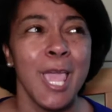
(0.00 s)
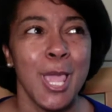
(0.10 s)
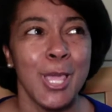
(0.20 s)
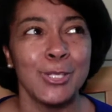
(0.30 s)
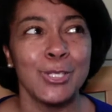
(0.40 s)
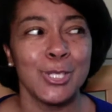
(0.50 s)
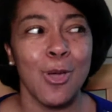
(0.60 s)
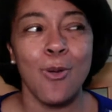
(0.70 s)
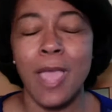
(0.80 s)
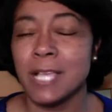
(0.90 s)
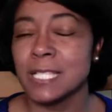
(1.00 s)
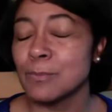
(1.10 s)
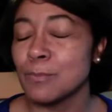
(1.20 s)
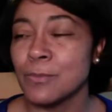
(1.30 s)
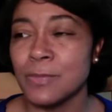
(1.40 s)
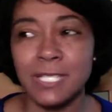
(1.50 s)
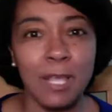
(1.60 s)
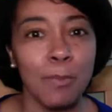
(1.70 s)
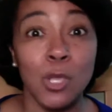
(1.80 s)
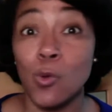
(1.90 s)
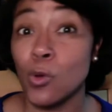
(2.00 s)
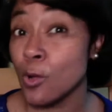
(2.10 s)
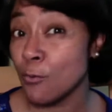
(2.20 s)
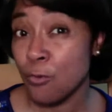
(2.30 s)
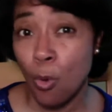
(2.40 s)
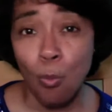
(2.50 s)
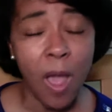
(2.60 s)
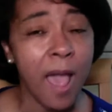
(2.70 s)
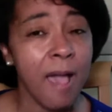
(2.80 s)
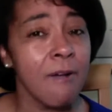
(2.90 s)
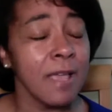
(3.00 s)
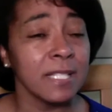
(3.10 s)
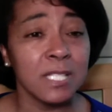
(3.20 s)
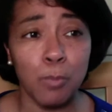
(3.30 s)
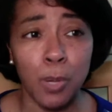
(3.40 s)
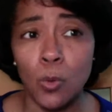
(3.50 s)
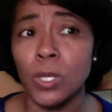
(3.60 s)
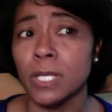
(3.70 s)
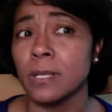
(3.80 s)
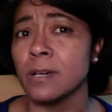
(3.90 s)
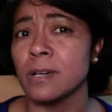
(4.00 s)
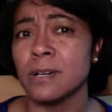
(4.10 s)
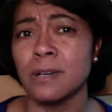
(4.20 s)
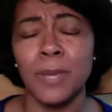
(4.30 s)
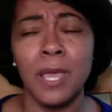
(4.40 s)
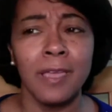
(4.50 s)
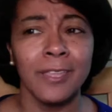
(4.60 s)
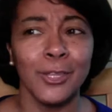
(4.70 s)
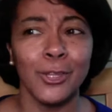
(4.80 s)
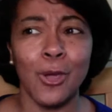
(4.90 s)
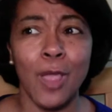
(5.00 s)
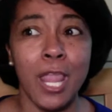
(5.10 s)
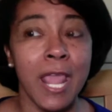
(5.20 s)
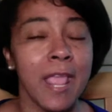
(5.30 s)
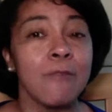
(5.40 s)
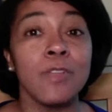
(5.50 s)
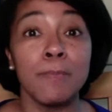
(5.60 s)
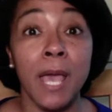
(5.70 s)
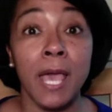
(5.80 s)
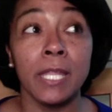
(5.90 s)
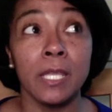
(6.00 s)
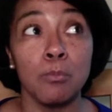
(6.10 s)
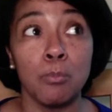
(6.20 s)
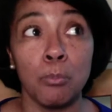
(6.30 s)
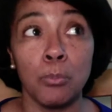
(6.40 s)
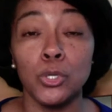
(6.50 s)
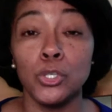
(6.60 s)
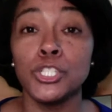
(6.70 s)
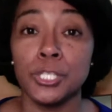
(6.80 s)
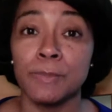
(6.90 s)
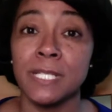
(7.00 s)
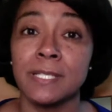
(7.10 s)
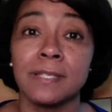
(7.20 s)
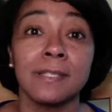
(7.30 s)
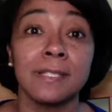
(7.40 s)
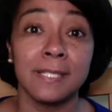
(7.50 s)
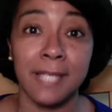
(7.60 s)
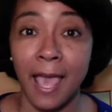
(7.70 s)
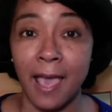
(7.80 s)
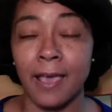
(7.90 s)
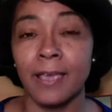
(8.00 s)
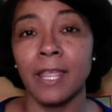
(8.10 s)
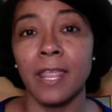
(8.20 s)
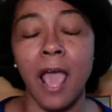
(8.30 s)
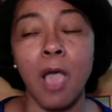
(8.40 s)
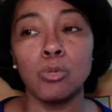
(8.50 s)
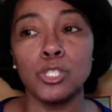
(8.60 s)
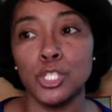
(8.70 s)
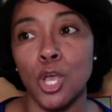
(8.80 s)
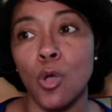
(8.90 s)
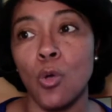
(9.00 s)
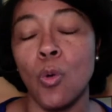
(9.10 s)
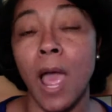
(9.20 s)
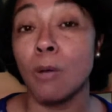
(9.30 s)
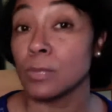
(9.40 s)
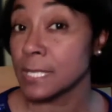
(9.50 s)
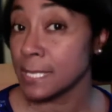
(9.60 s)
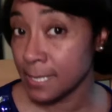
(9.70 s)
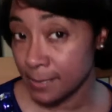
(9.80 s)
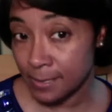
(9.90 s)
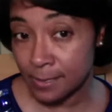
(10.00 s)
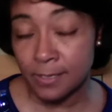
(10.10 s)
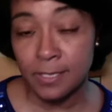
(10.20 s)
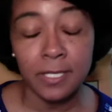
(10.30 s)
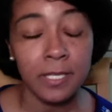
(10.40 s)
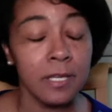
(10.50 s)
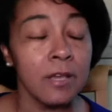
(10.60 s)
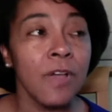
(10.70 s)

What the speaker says: And so this had been going on for a while, has spoken up, and everybody pushed me to the side. And I was told I was sensitive,